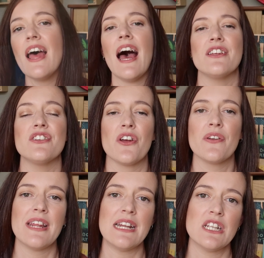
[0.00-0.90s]
and you
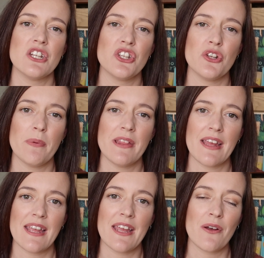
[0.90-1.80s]
don't need to be
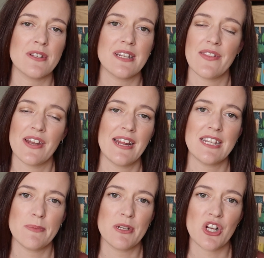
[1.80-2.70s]
thinking constantly that it needs
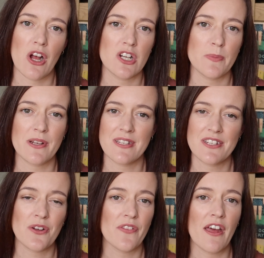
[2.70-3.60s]
to be charged because
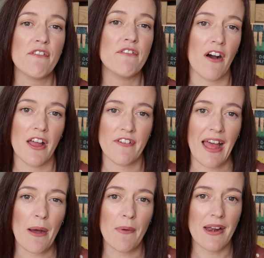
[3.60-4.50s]
it's got that 5-hour